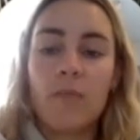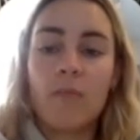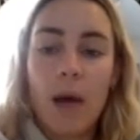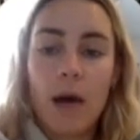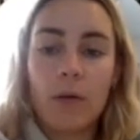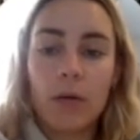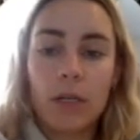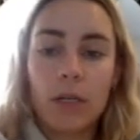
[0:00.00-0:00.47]

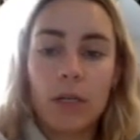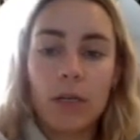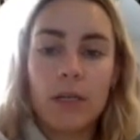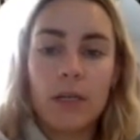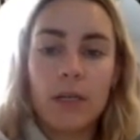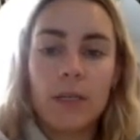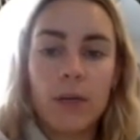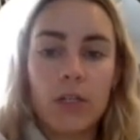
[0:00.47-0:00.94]
power,
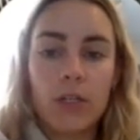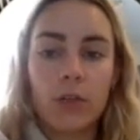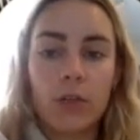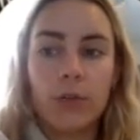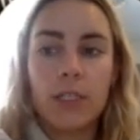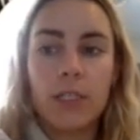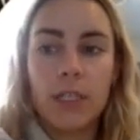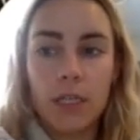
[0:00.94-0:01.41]
especially
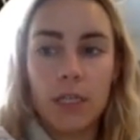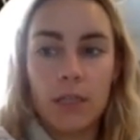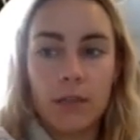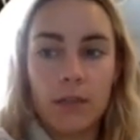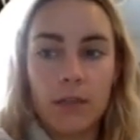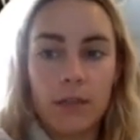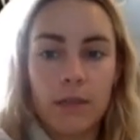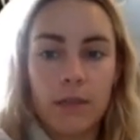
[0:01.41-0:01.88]
with teens,